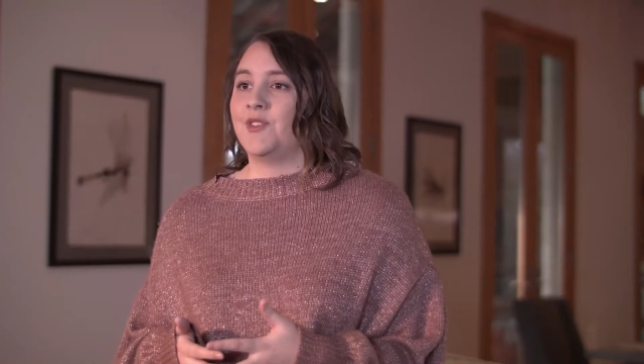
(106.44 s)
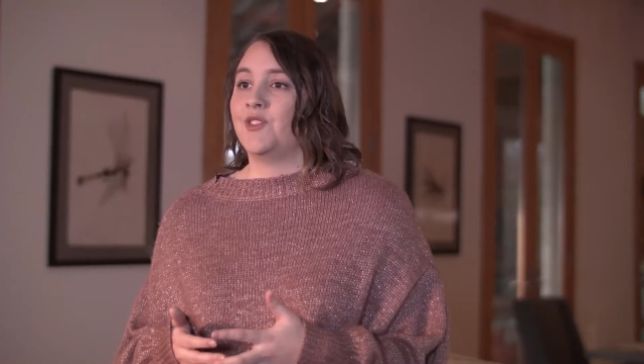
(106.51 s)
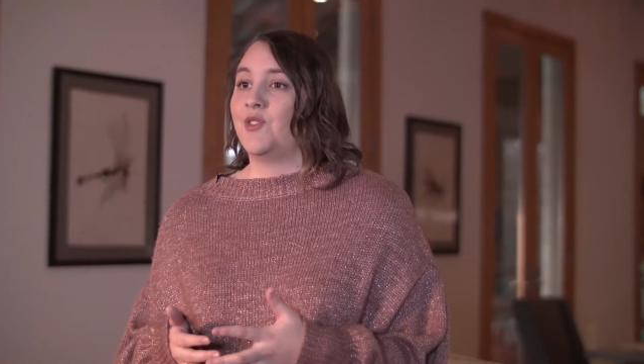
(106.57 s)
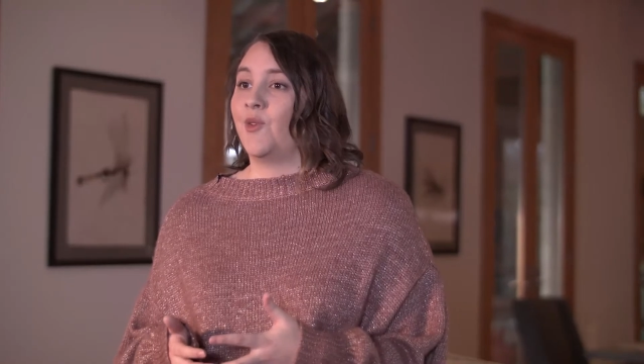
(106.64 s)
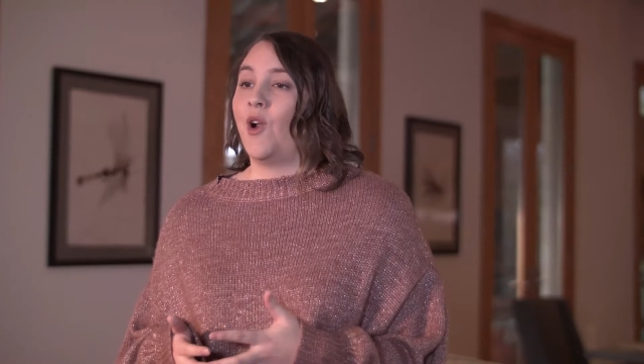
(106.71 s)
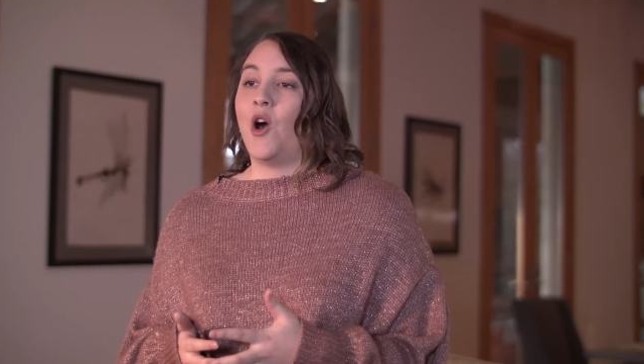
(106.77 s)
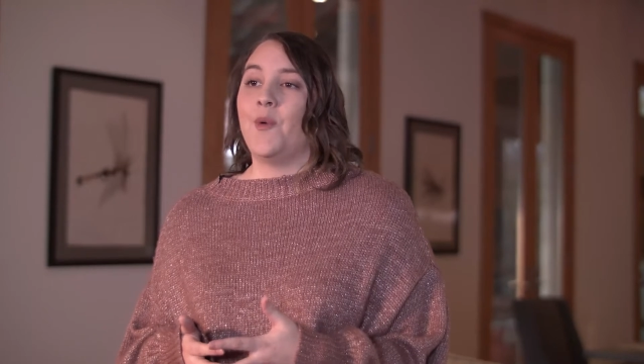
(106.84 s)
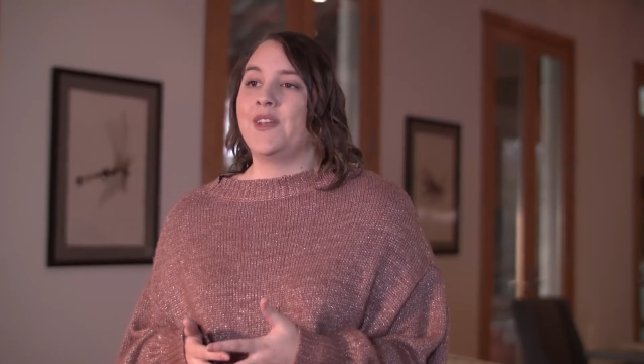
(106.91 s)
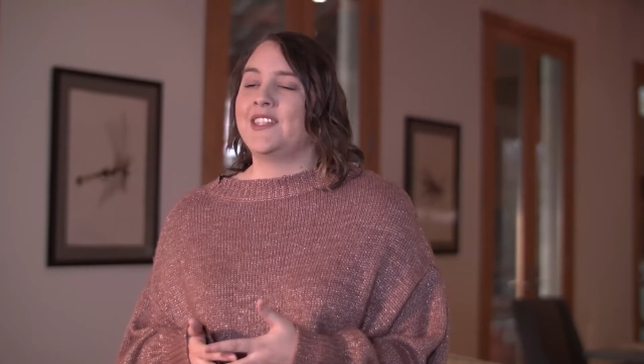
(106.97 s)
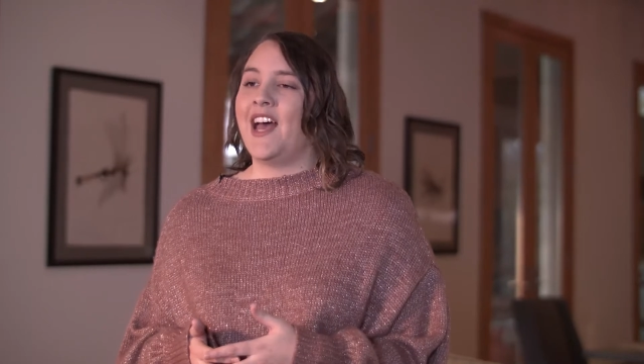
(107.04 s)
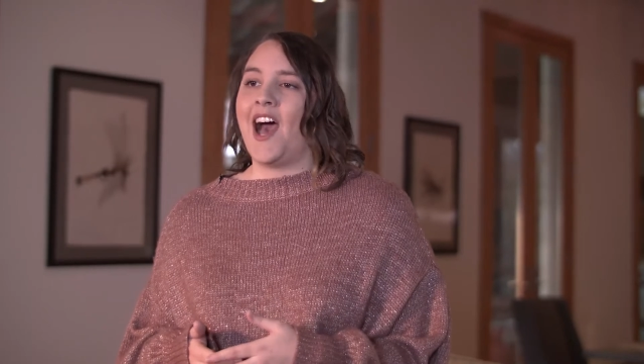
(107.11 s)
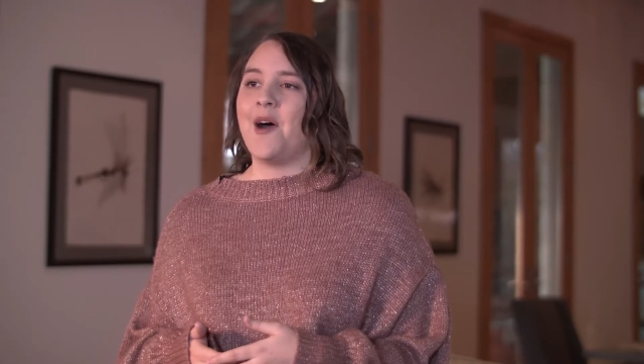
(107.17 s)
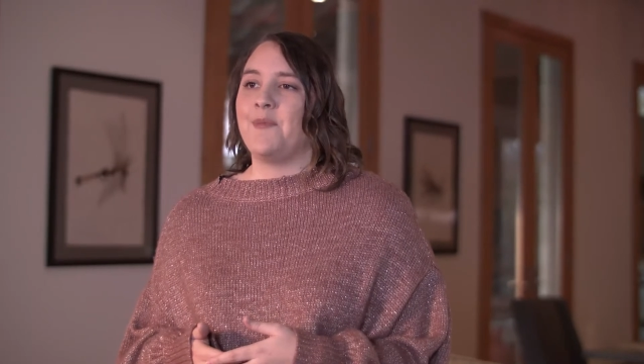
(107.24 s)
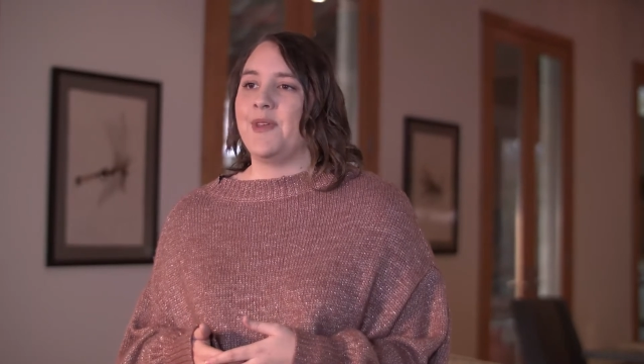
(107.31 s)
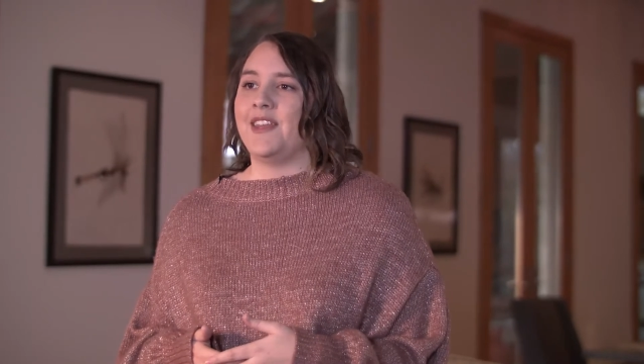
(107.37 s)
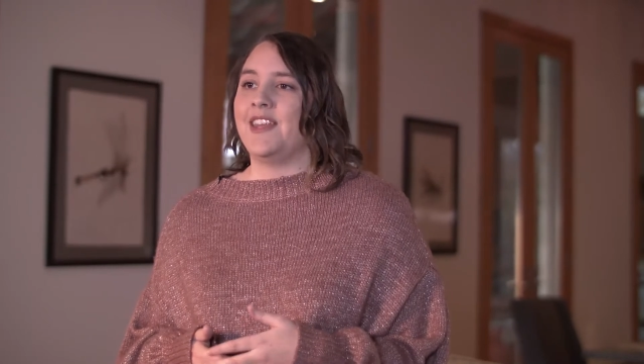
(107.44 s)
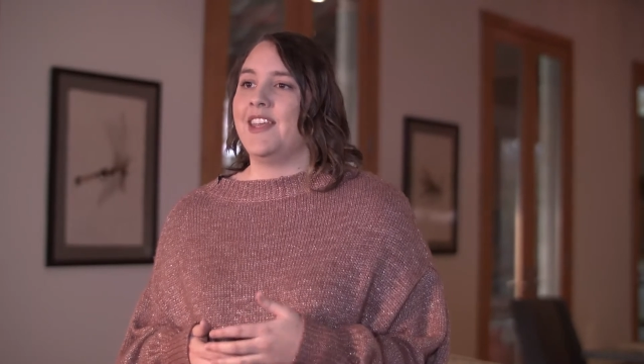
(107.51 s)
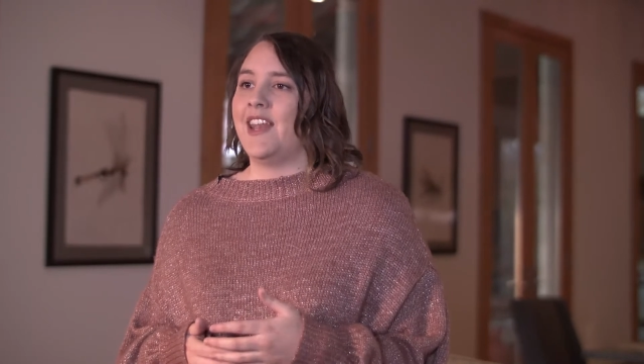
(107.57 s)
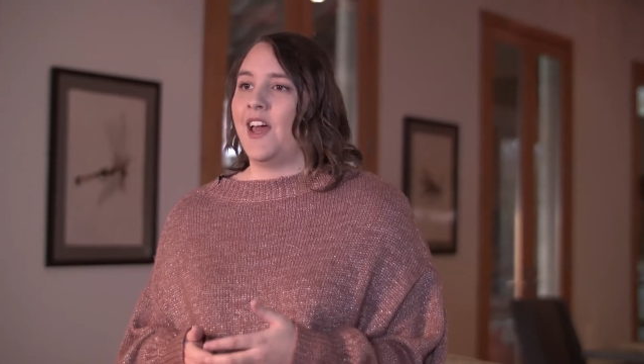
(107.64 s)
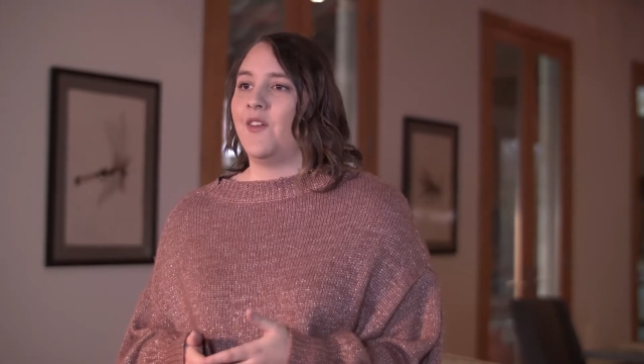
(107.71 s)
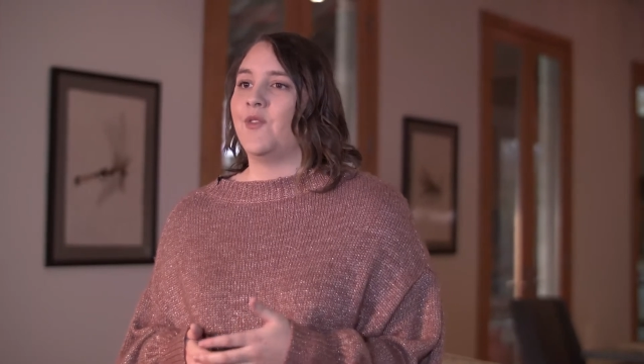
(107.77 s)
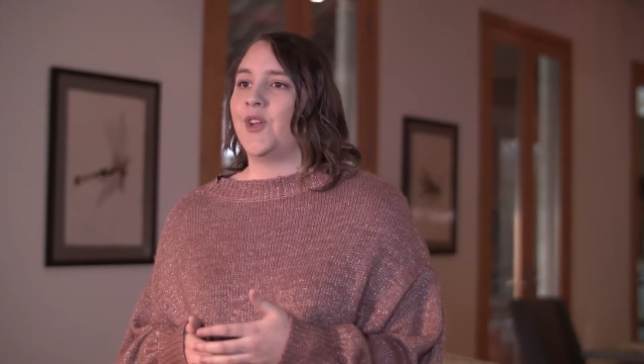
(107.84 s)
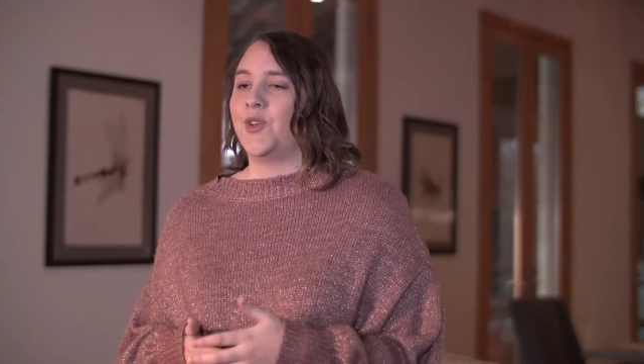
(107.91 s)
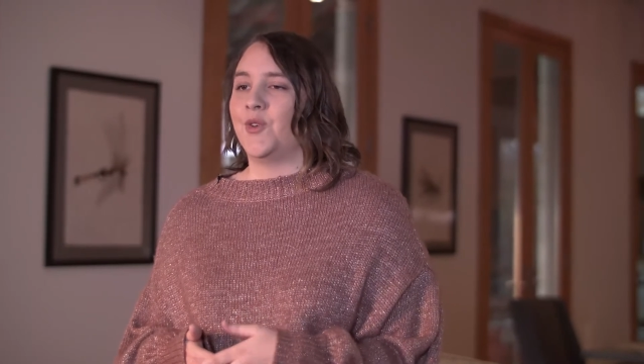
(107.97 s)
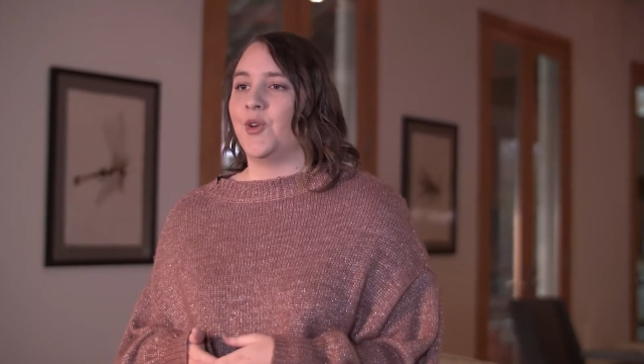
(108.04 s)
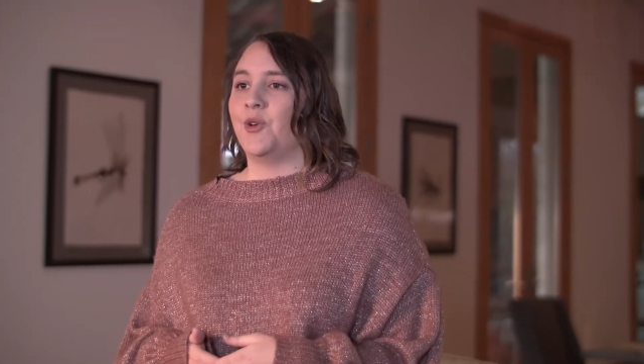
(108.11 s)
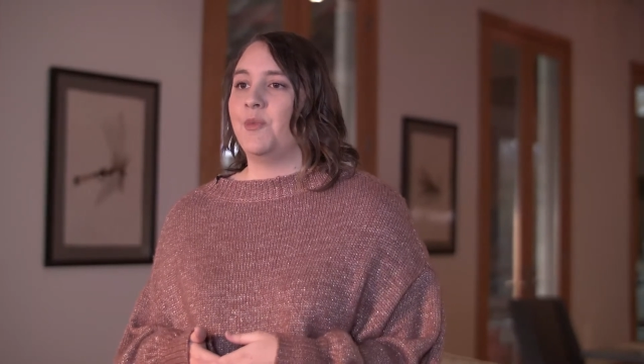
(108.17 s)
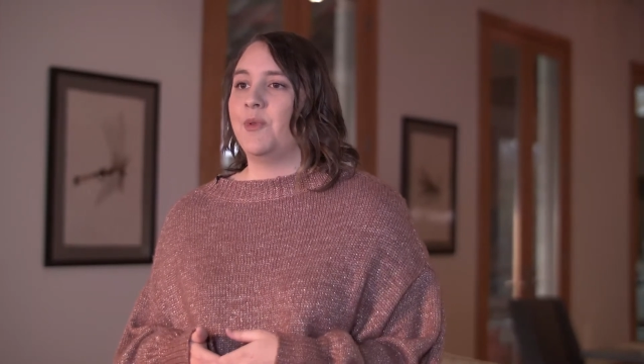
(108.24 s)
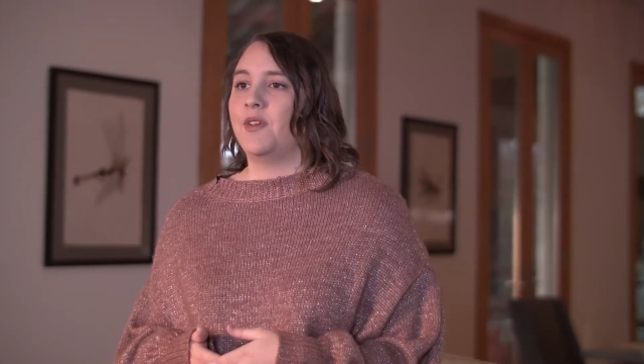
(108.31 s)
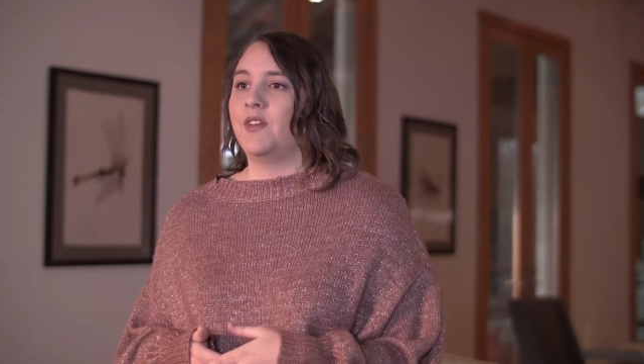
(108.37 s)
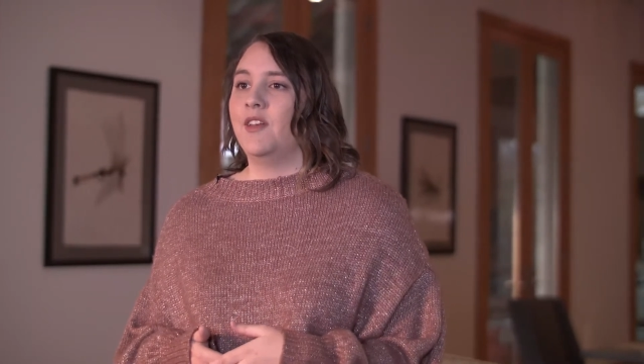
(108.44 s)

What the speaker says: don't always happen in every group,